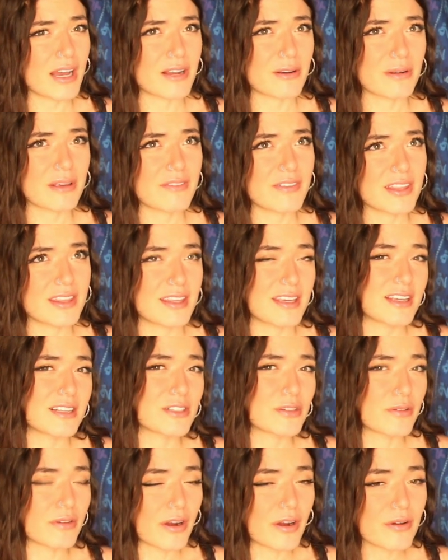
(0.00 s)
I don't even think
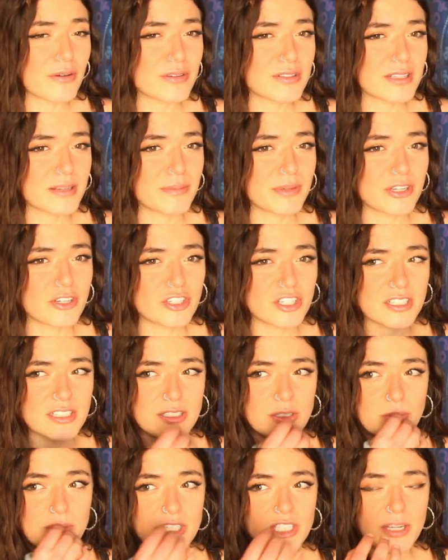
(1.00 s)
it's gross. I mean, you
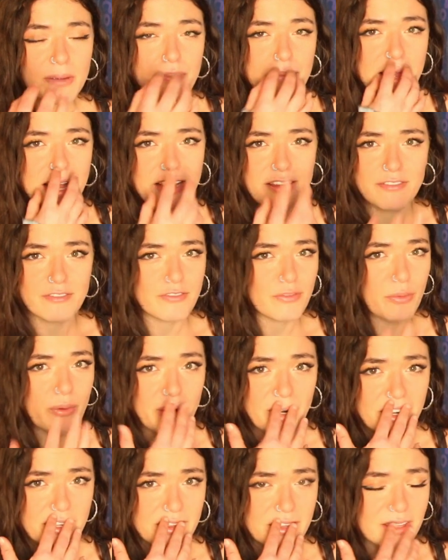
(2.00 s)
just swish it back and
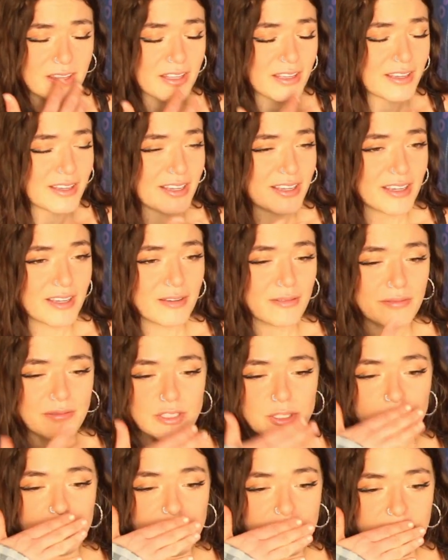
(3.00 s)
forth
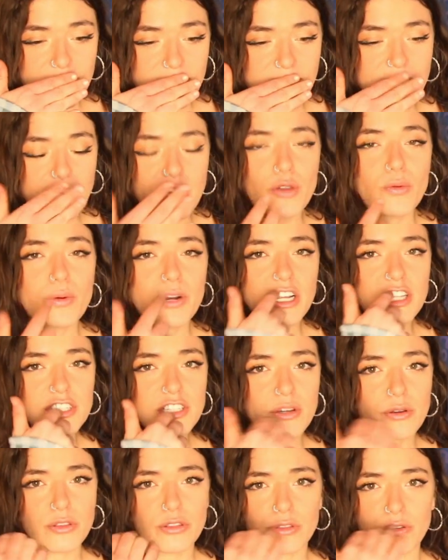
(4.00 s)
between, like, you want it
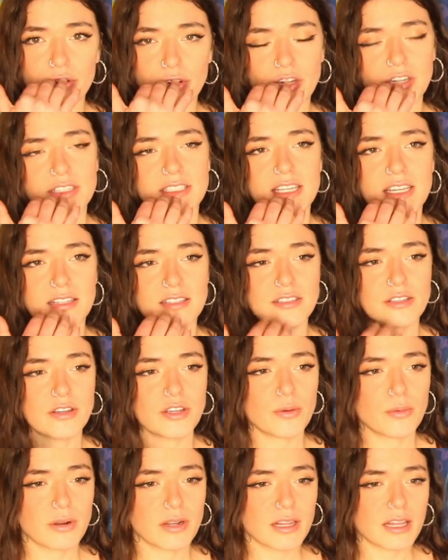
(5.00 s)
to go through your teeth, so
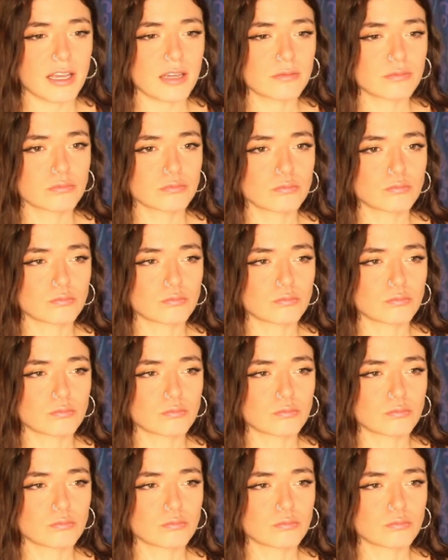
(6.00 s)
you want to, like,